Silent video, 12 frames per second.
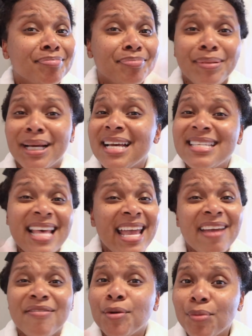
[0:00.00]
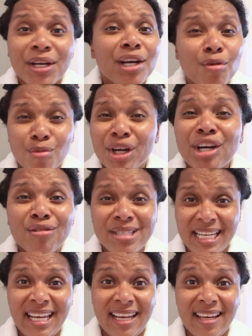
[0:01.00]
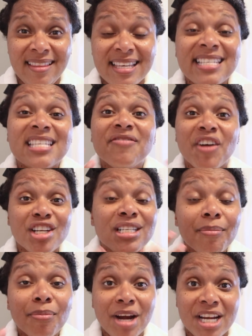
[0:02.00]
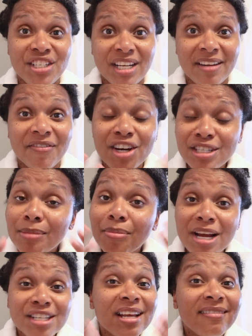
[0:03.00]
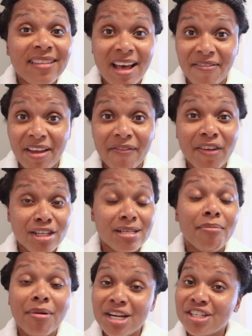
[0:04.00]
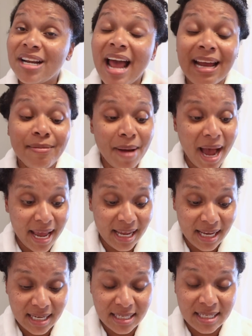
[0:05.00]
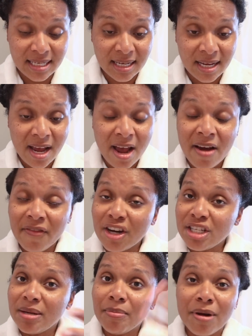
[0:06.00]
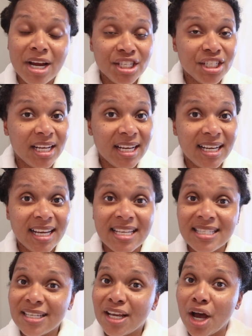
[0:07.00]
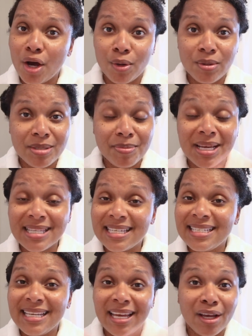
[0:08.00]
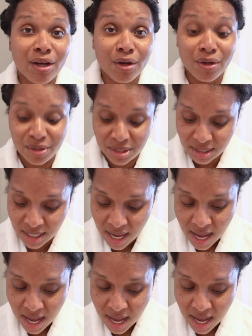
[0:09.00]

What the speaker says: because they give the real tea. This is first impression. First impression, love it. First impression, I'd buy it. First impression, it's goat because it tingles,